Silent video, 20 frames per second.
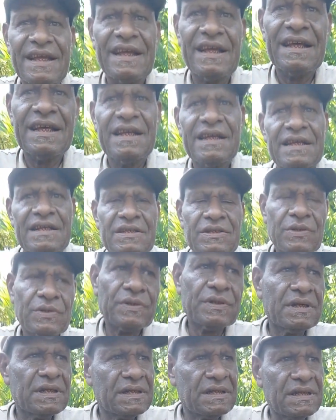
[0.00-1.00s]
So this
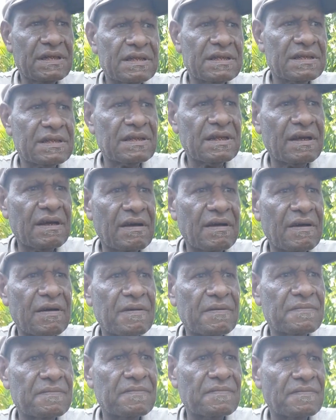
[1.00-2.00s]

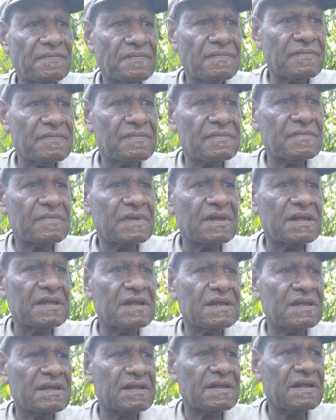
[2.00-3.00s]
is
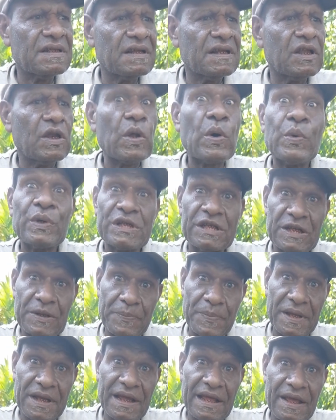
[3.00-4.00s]
the lower Sepik
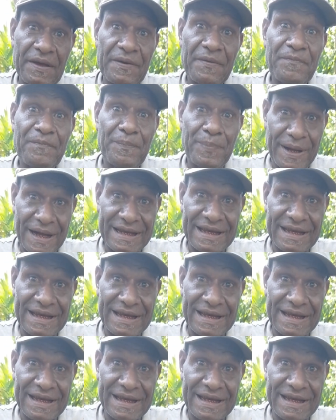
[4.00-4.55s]
part now.